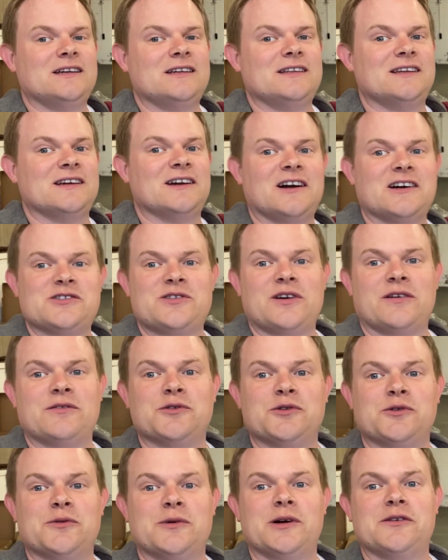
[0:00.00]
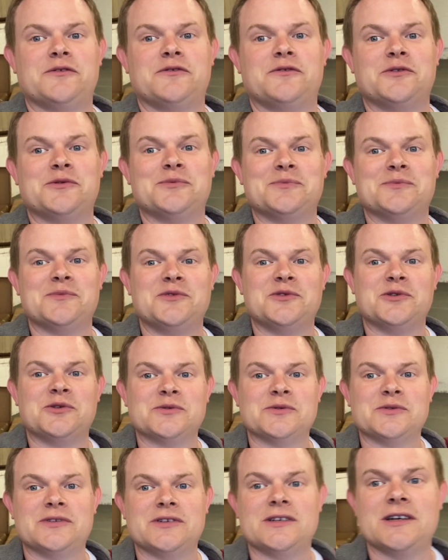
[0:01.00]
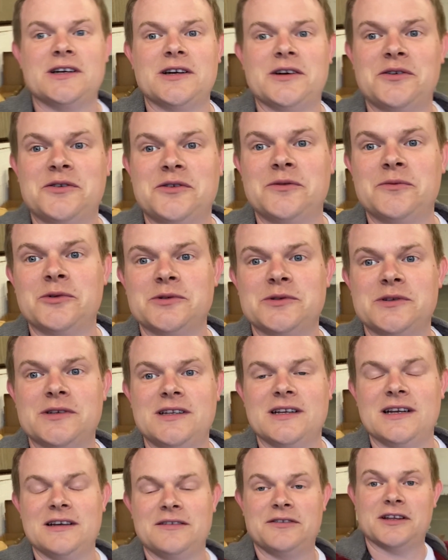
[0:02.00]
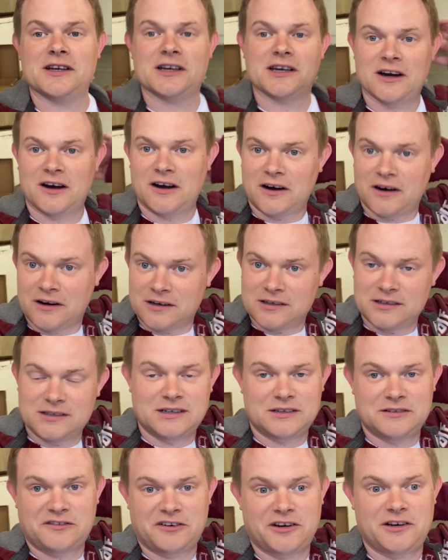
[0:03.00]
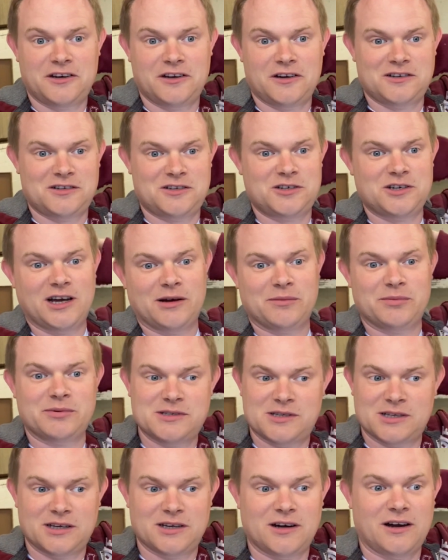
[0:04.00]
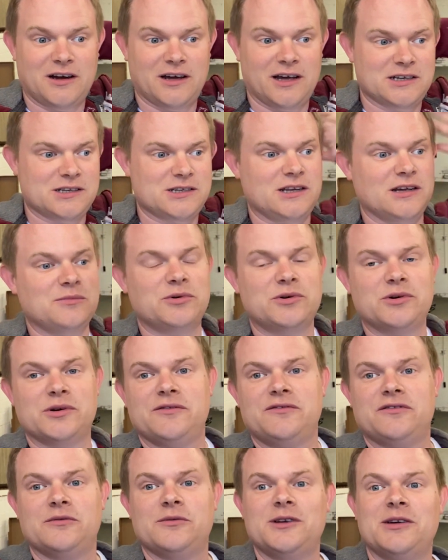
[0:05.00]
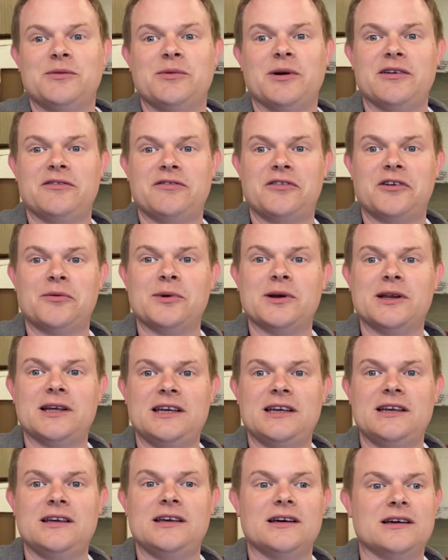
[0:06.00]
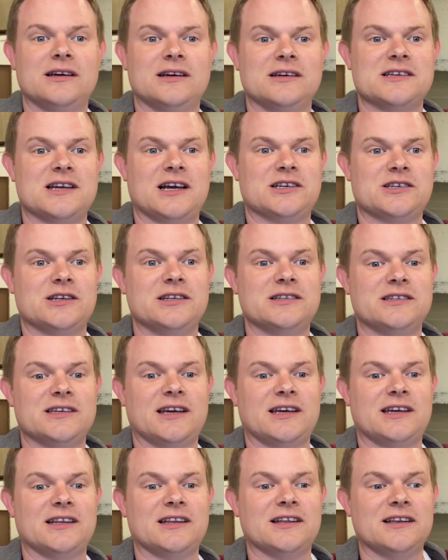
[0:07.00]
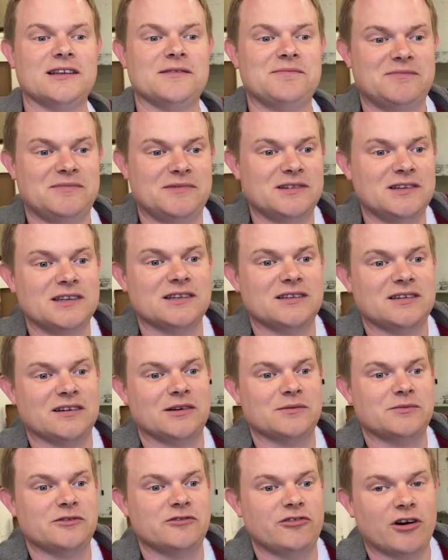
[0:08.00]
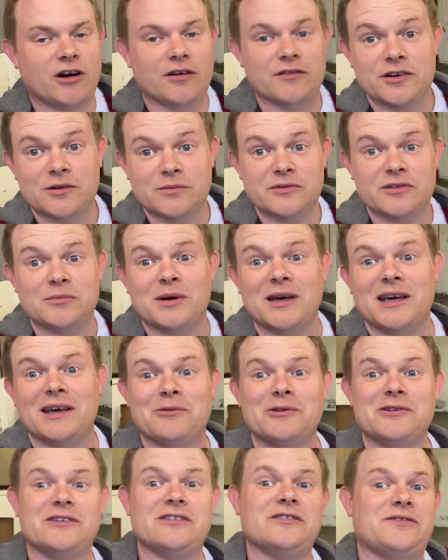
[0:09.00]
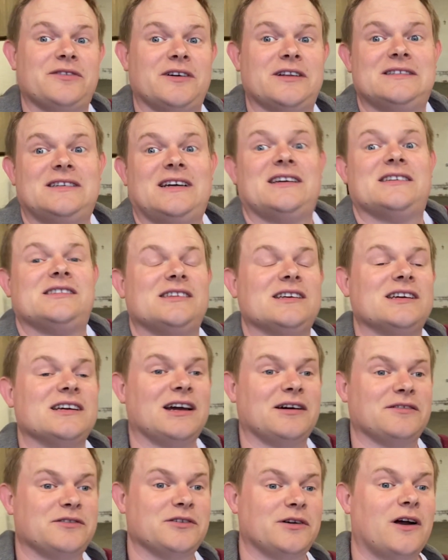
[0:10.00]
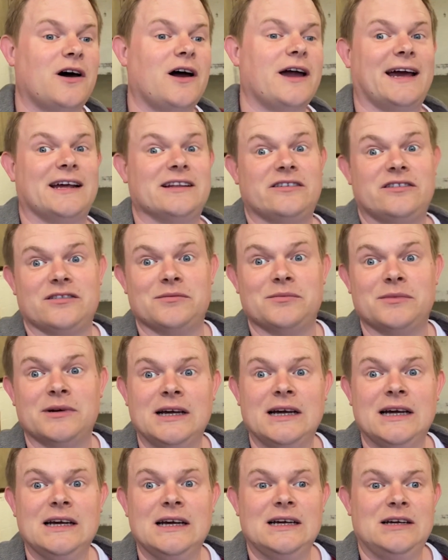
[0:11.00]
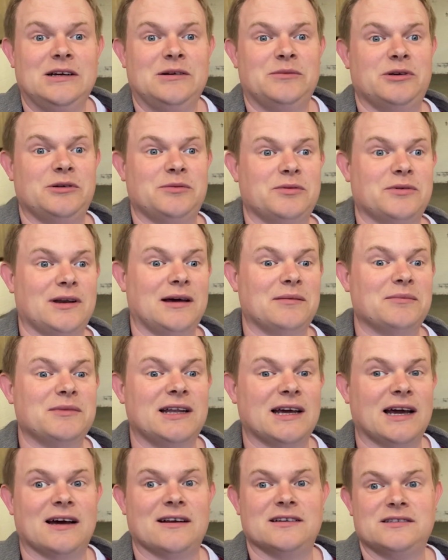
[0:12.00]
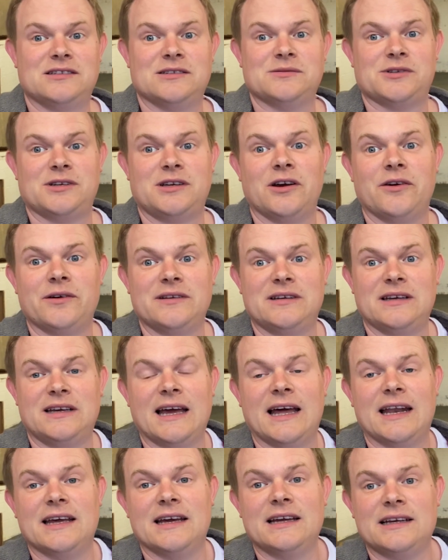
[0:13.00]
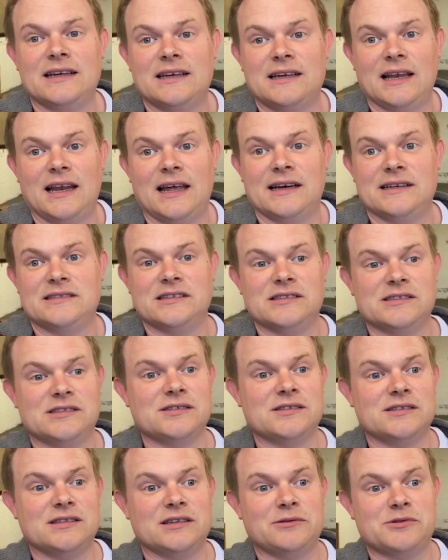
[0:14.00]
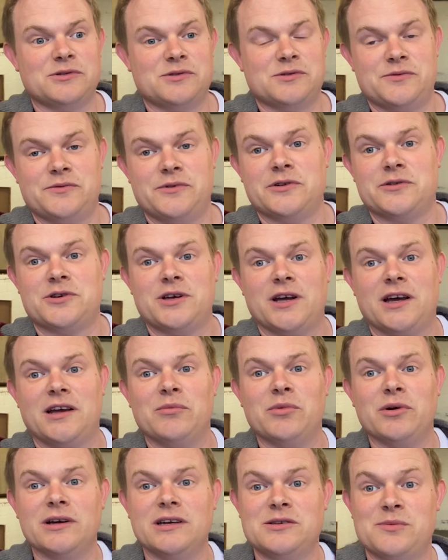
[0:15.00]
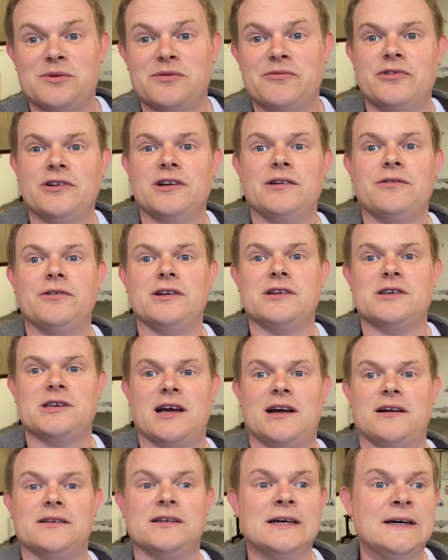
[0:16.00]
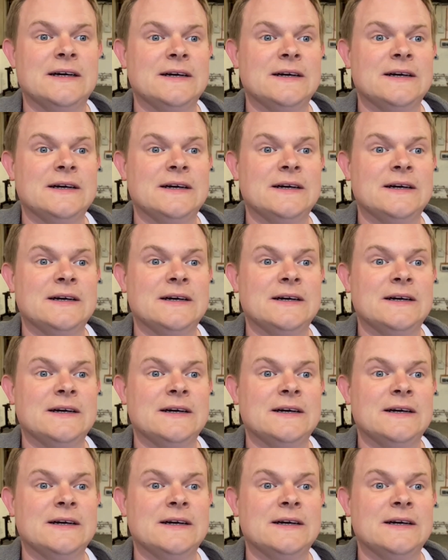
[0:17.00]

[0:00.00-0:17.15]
The guy's travelled all the way up from Taunton in Cornwall to deliver the car. Very nice chap. He's the guy actually I bought it from eBay from, and he has actually taken the time to drive it up to me, which is fantastic, after I had some people let me down in terms of going to get it and collect it sort of thing, which is a real shame, but he's been really sound.